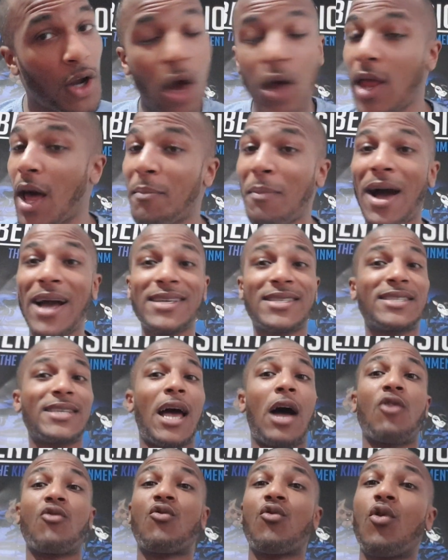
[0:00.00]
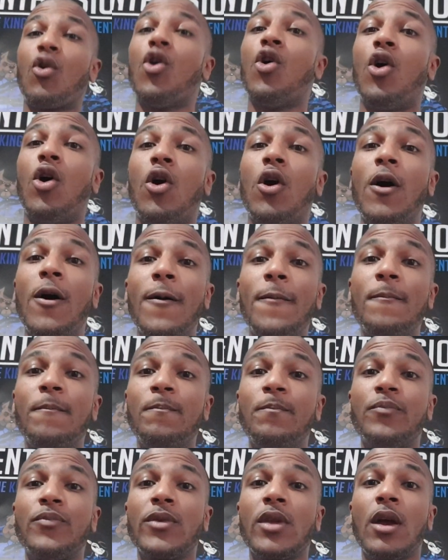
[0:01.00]
know that might sound raw,
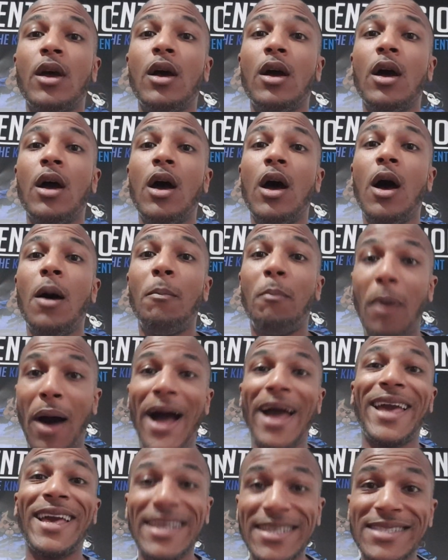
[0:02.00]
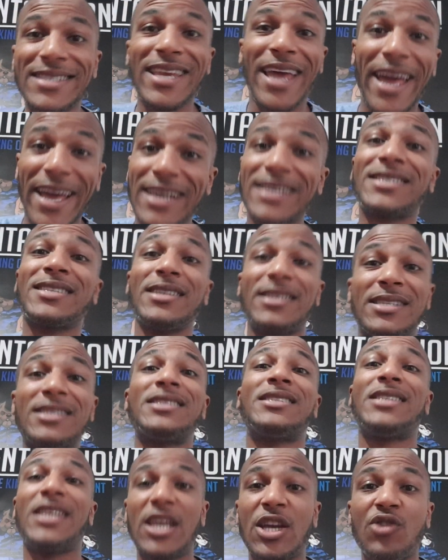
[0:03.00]
but it takes a
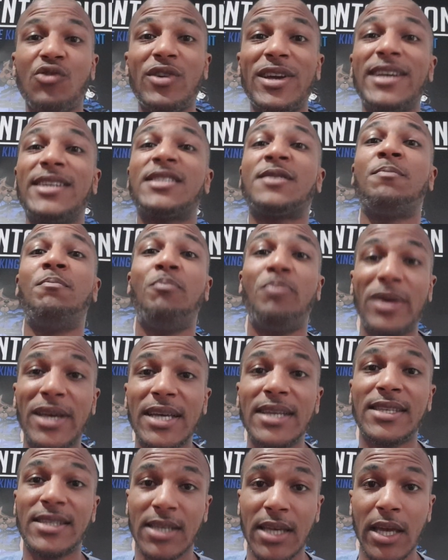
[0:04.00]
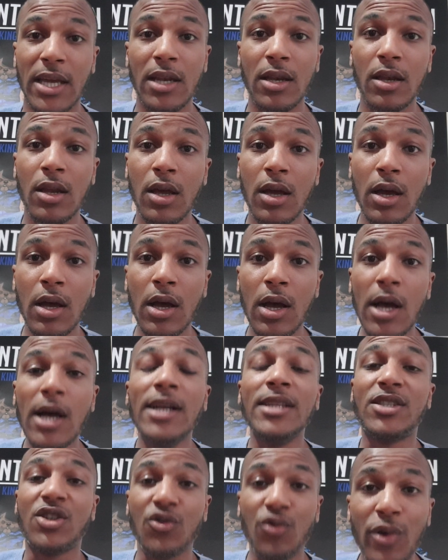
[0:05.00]
serious beating
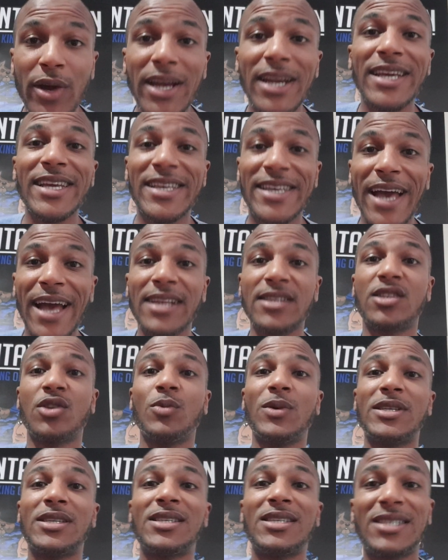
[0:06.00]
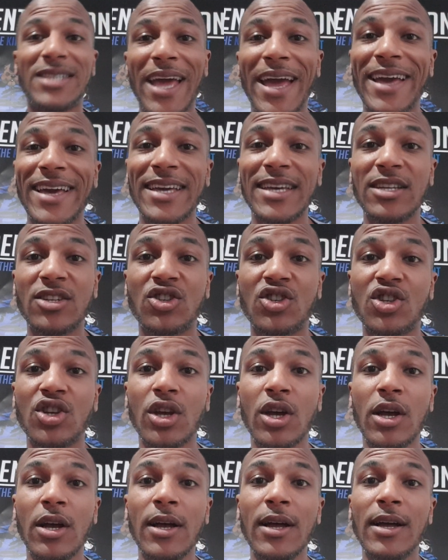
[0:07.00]
to really get to a
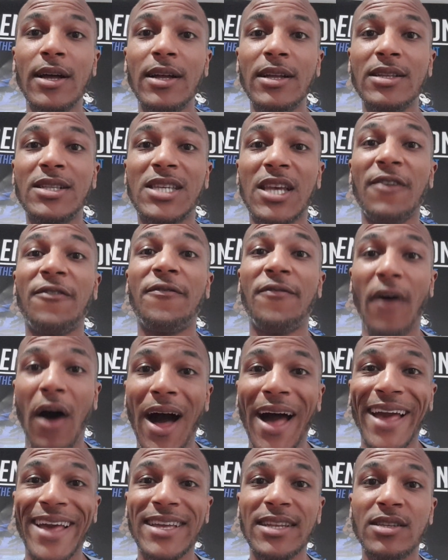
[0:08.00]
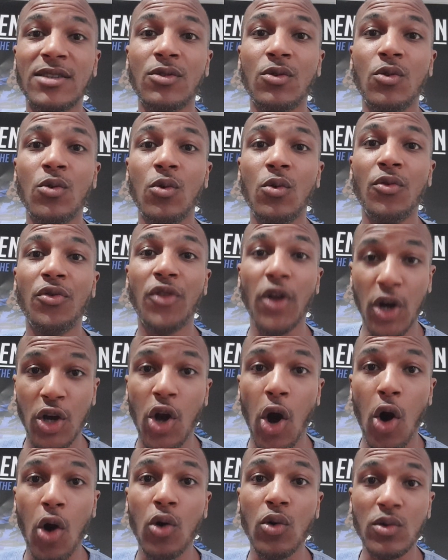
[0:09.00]
stage to find the
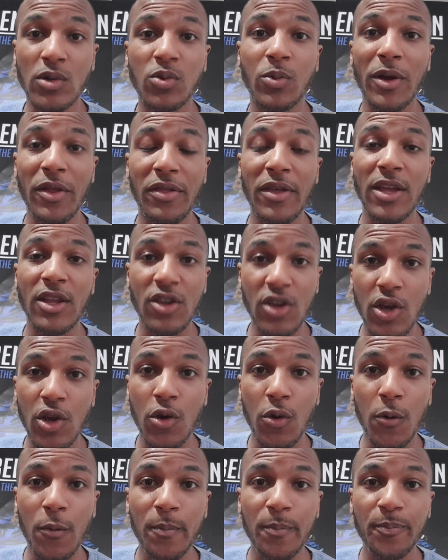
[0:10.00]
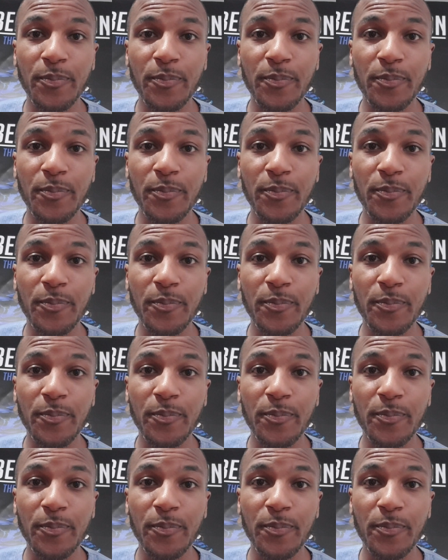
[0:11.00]
gold within you.